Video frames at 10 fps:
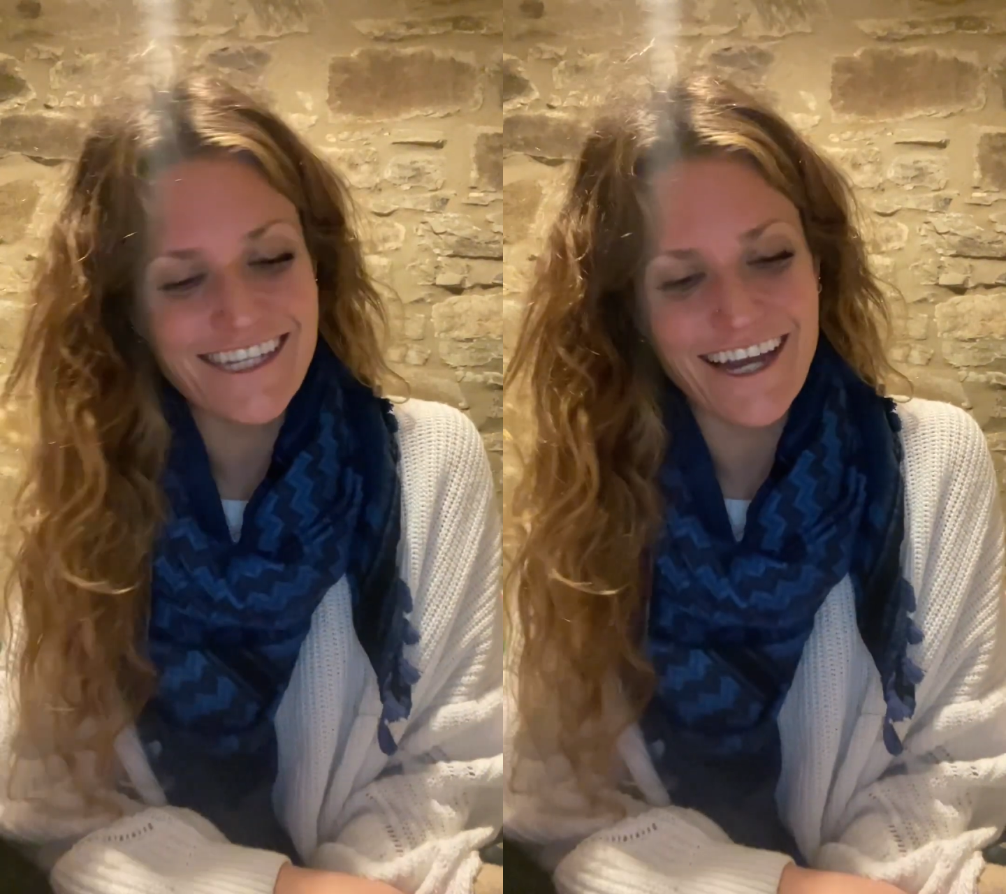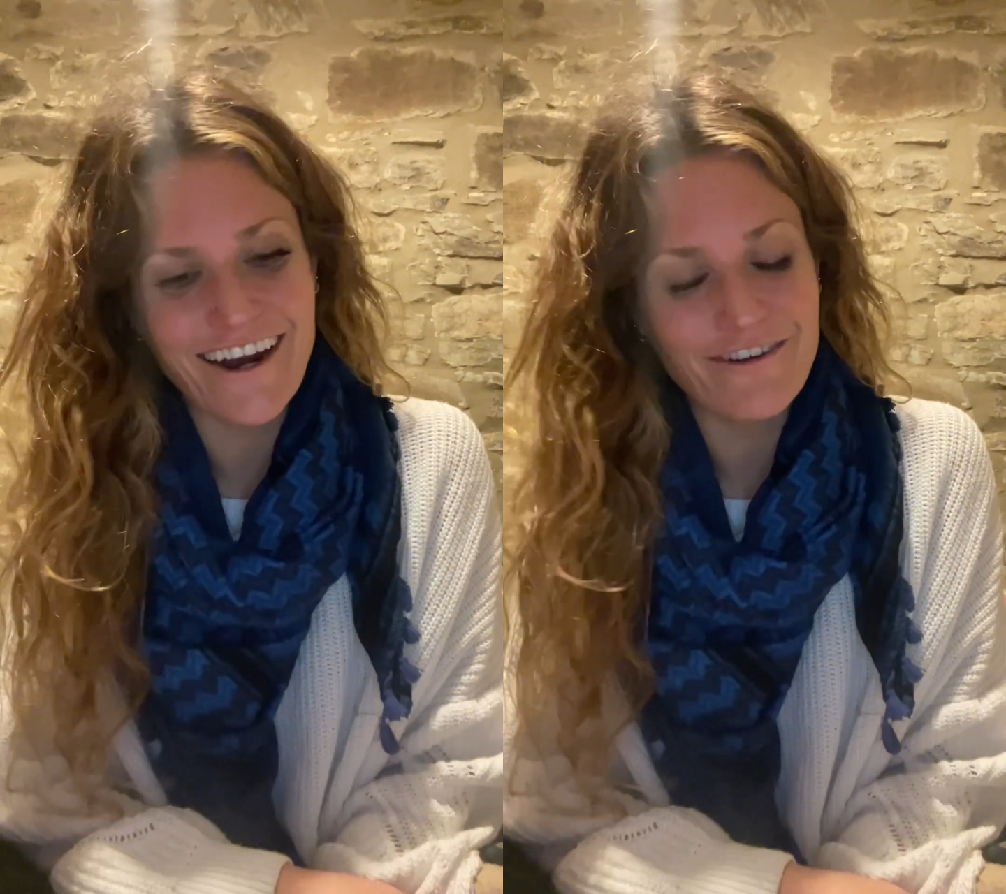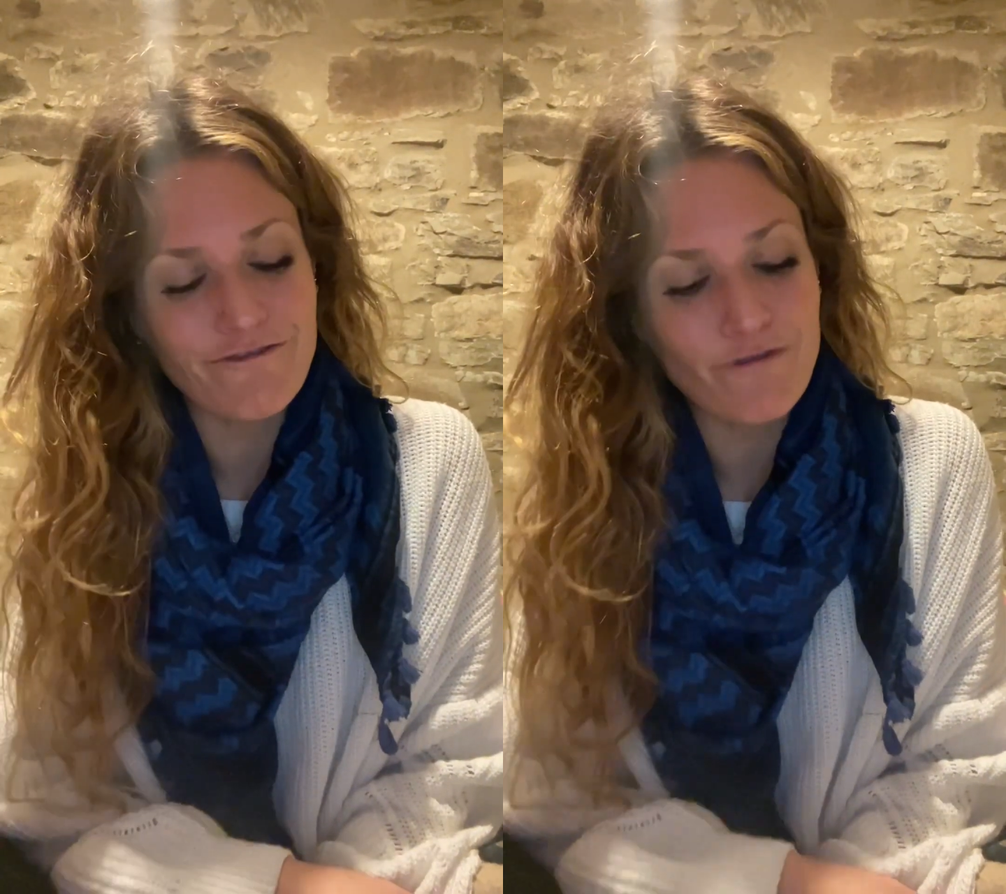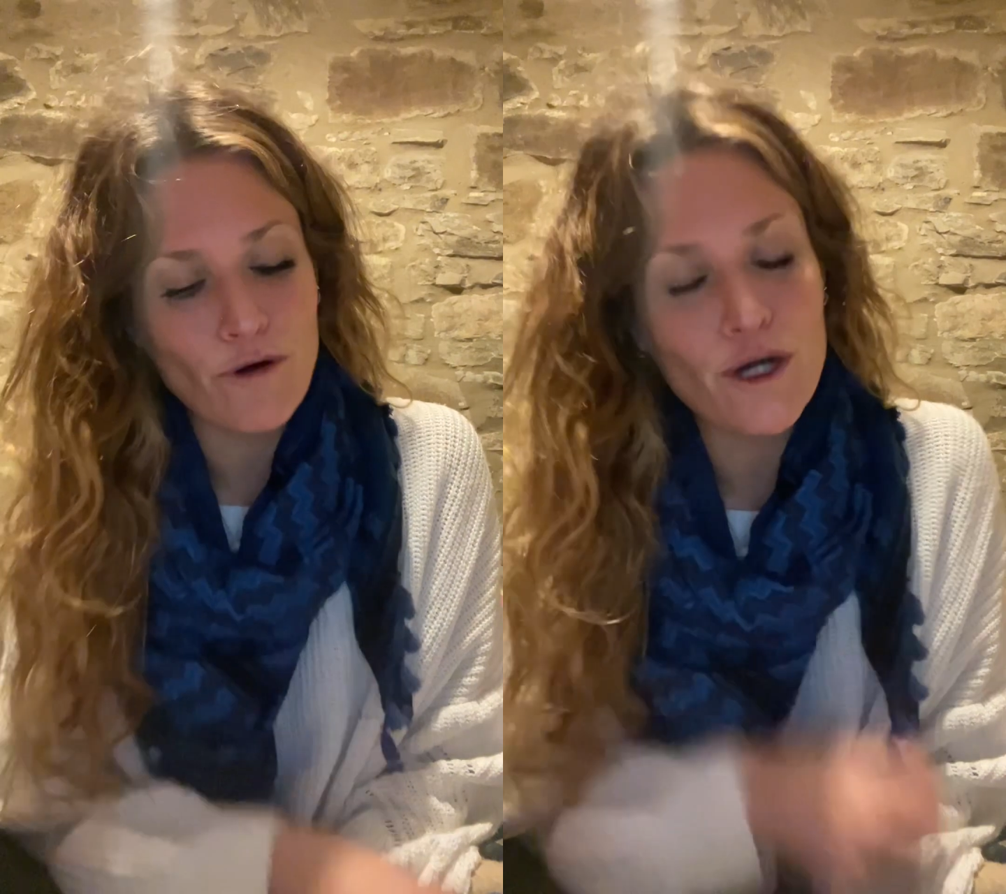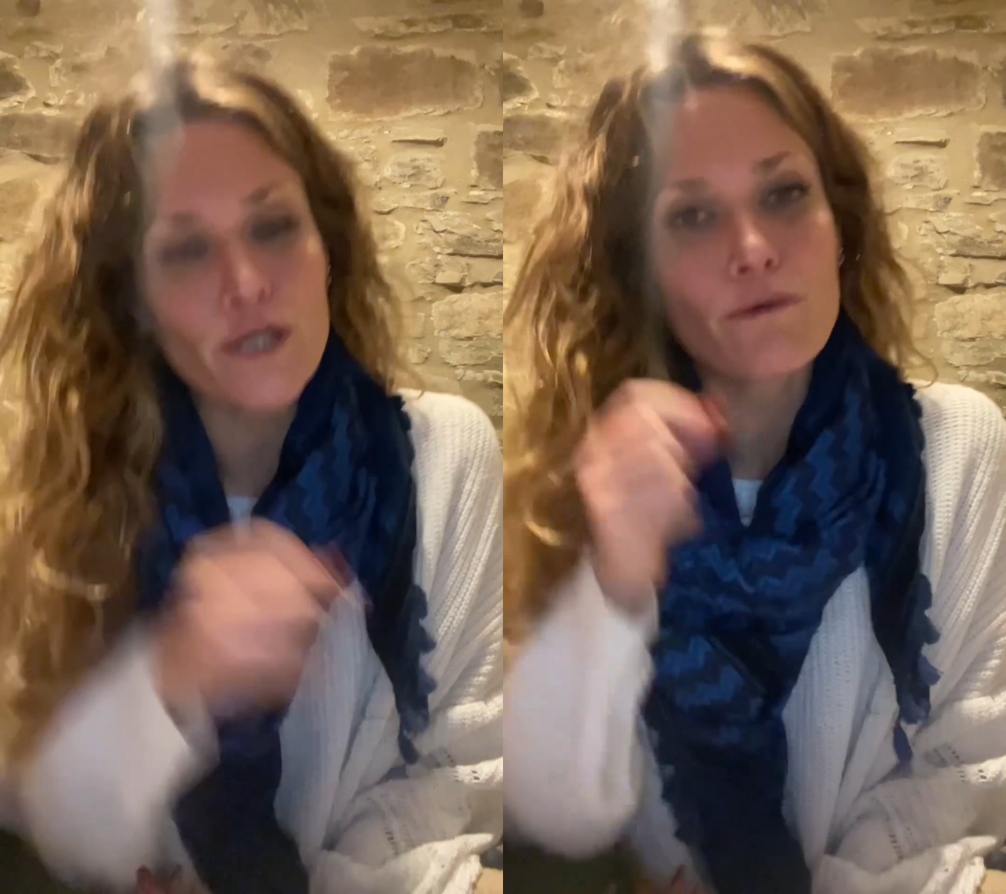card
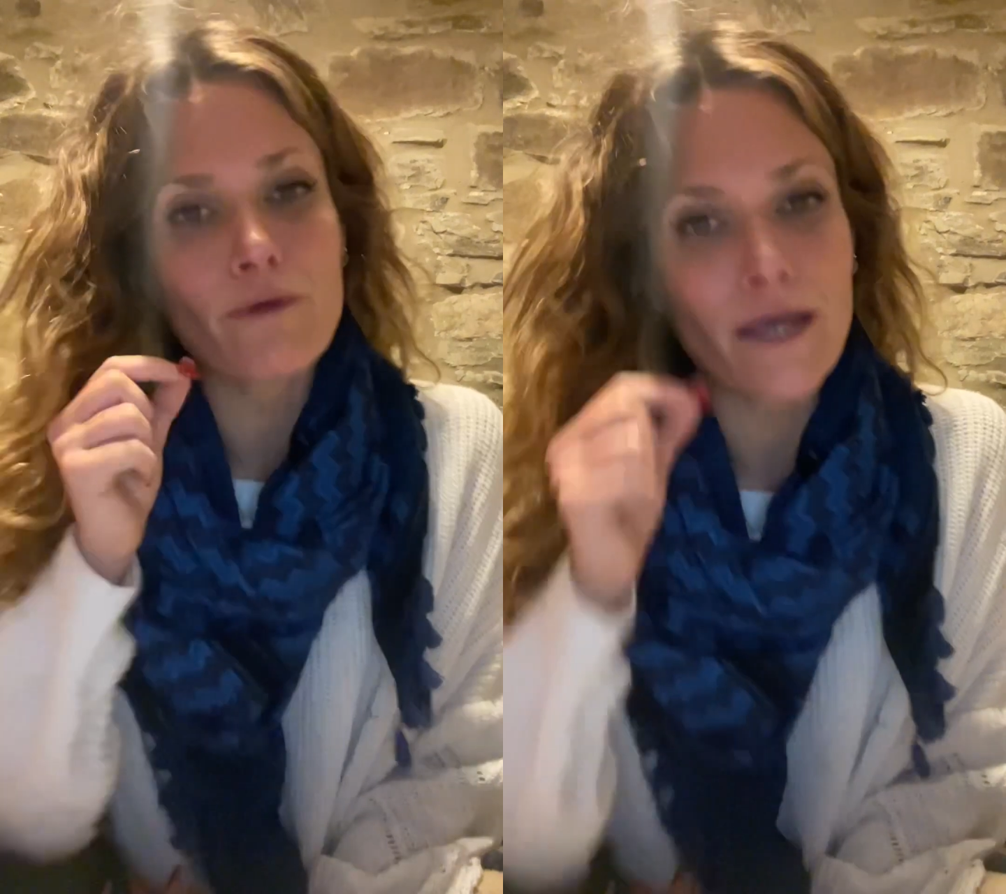for you,